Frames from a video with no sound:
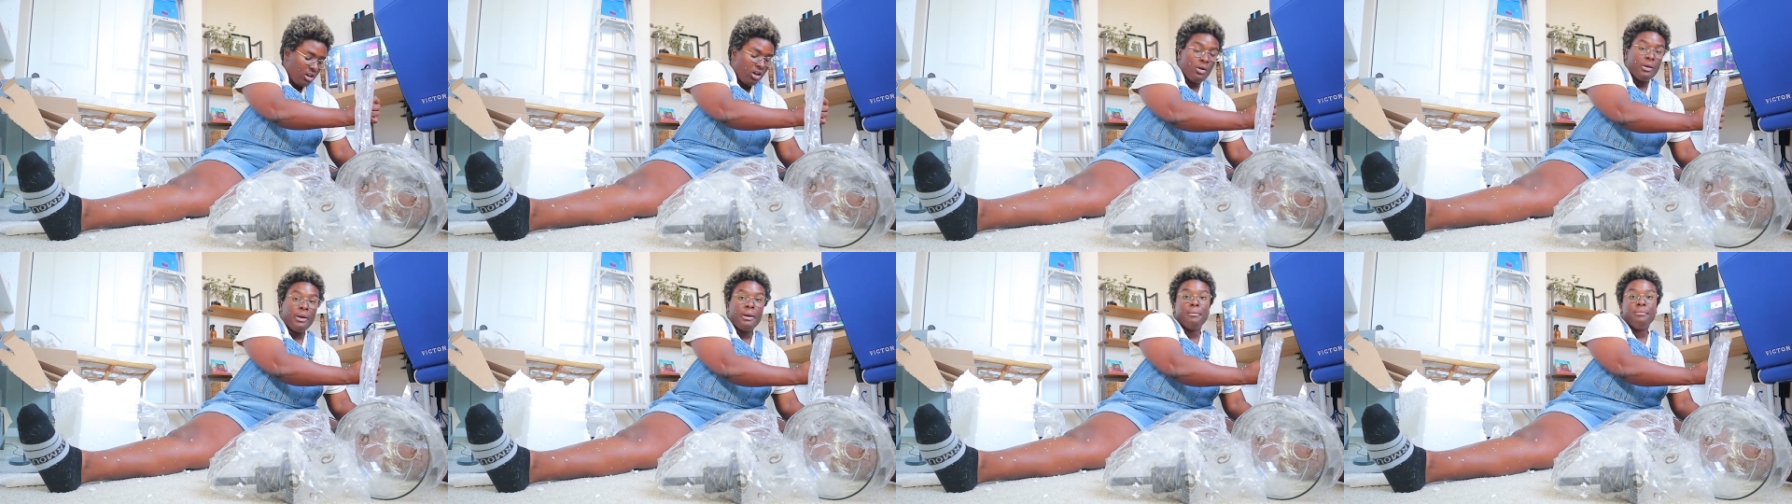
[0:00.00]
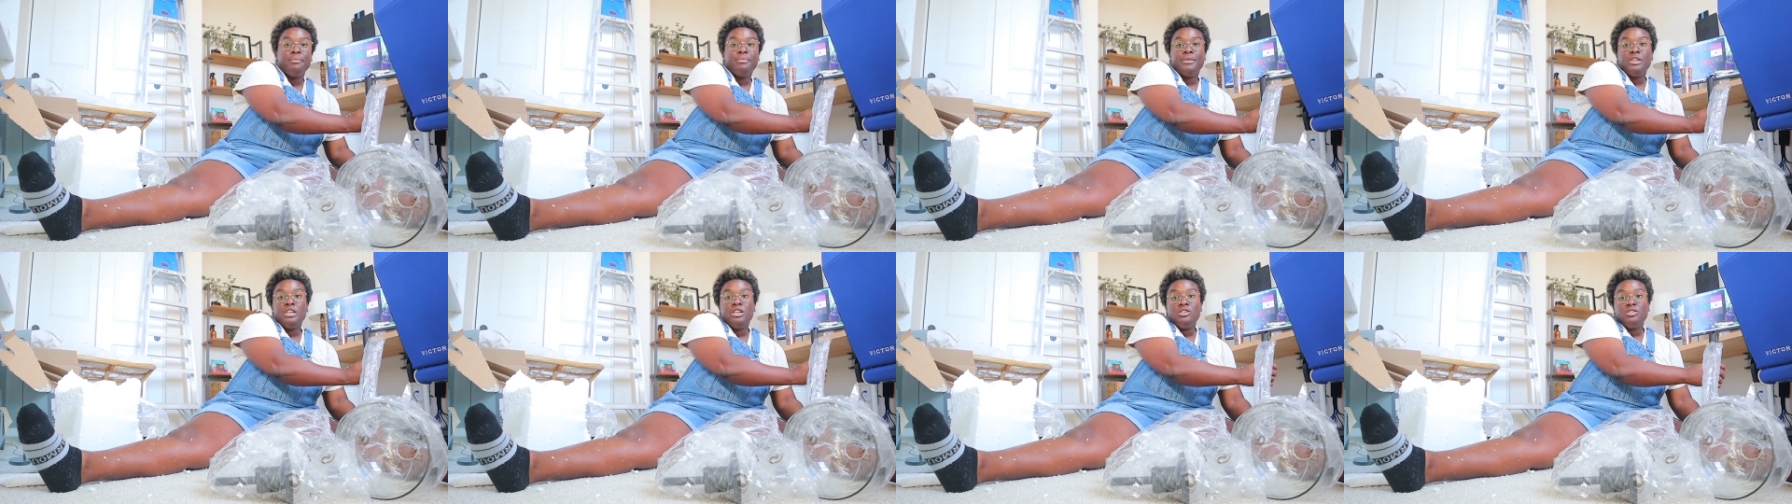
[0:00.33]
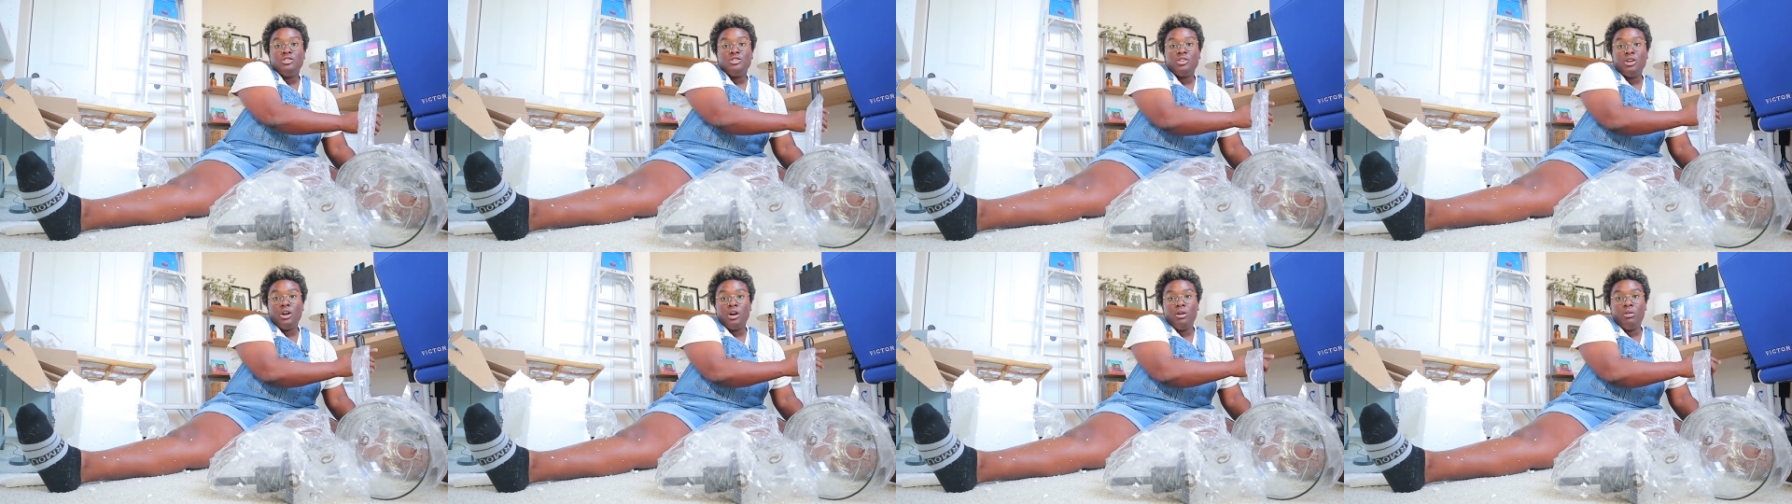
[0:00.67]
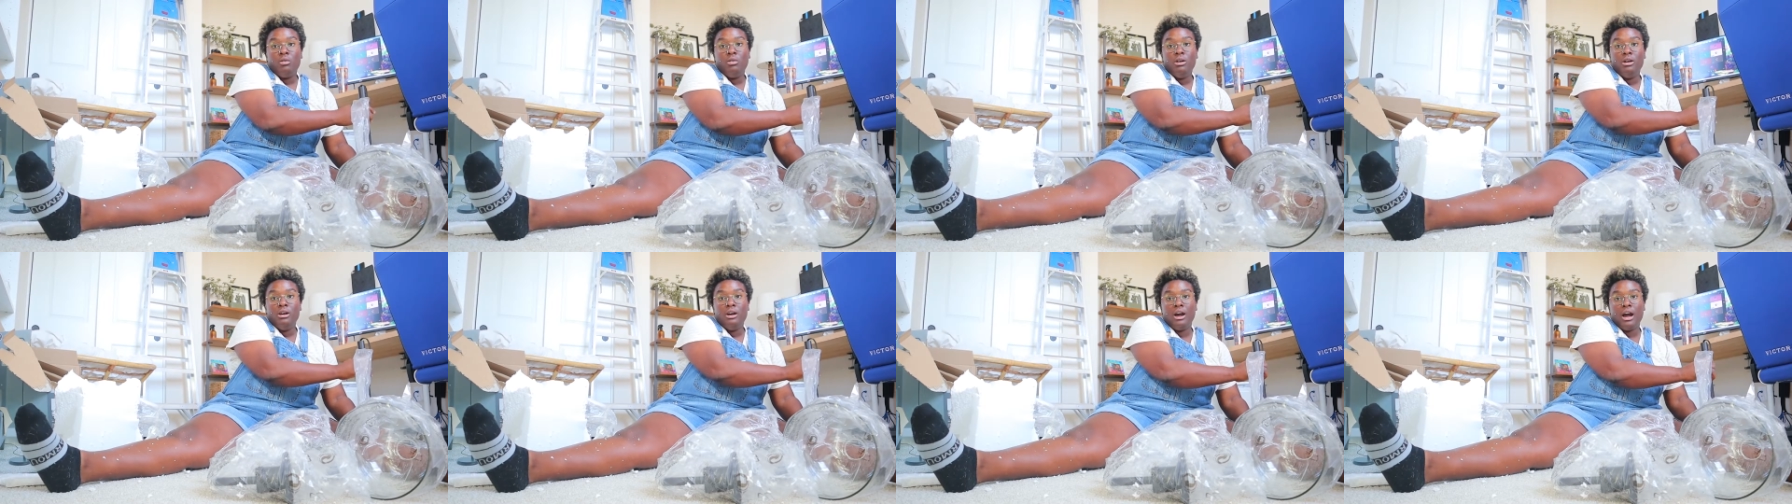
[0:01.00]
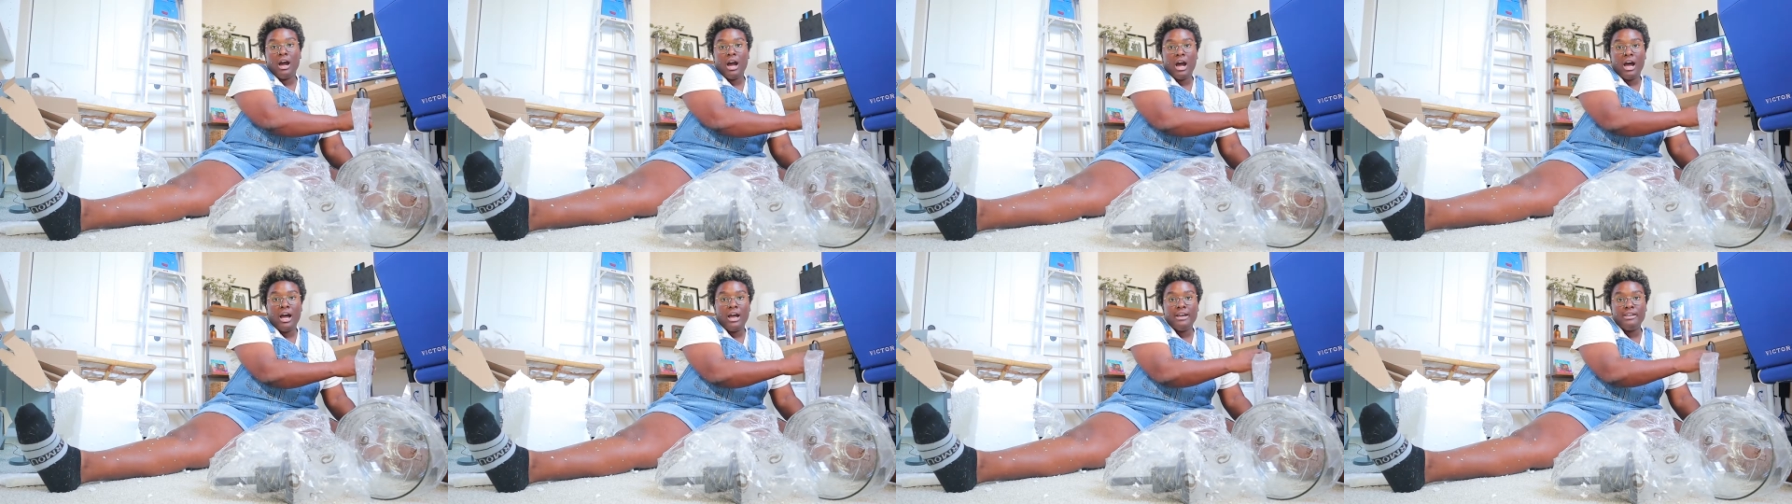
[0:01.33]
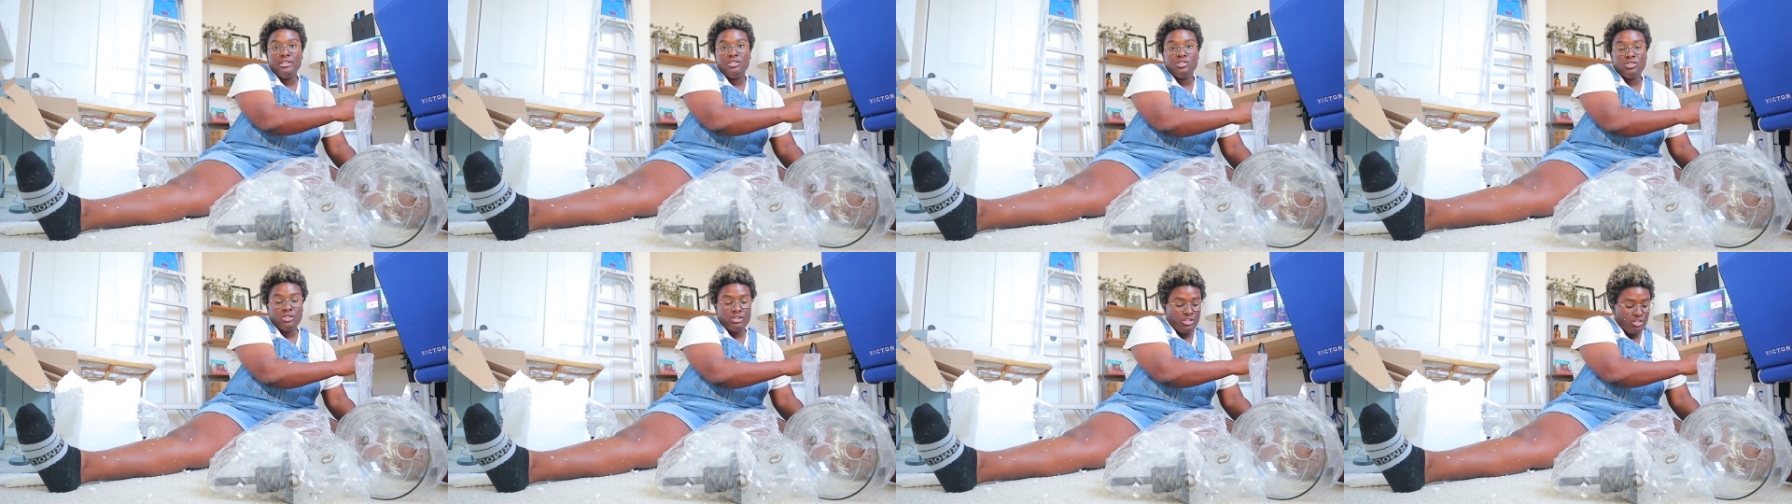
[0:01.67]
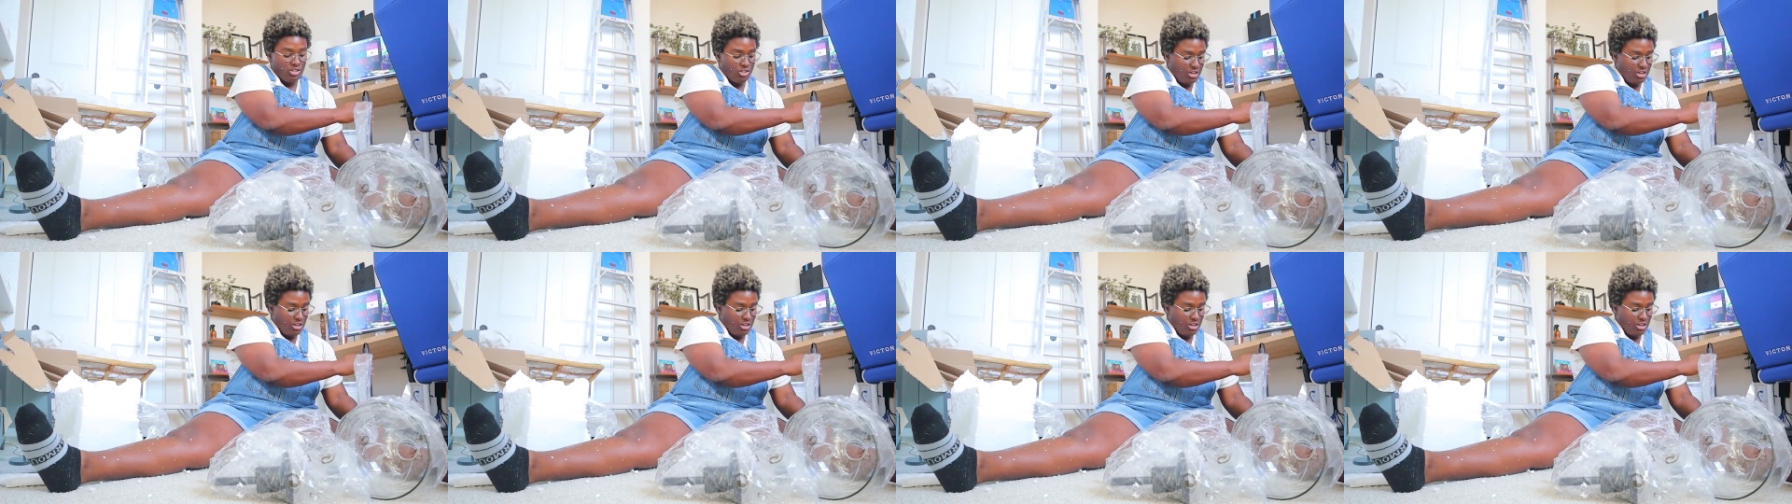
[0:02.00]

Okay, so I started